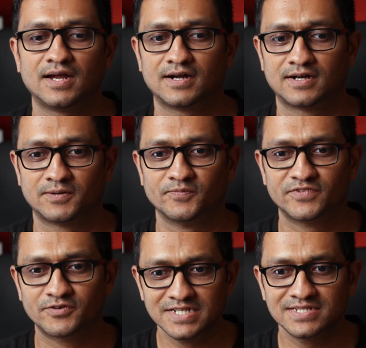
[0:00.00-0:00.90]
Uh,
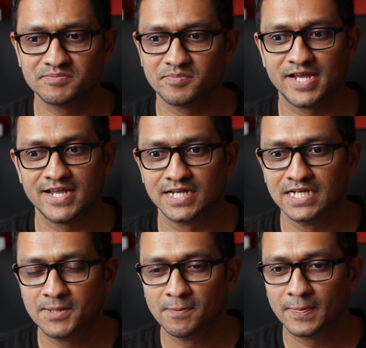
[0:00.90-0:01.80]
the reason
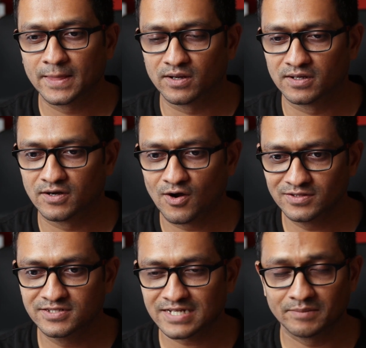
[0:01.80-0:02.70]
being, Uh,
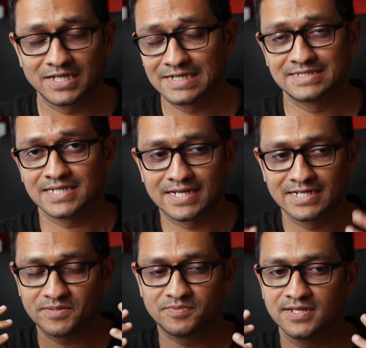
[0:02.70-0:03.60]
all this time, like I said,
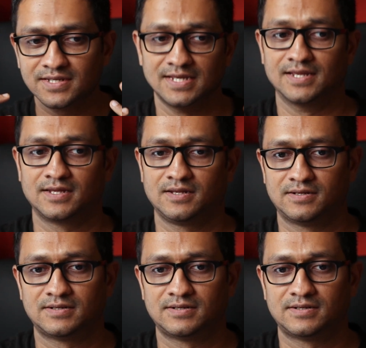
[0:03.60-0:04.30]
I kept thinking,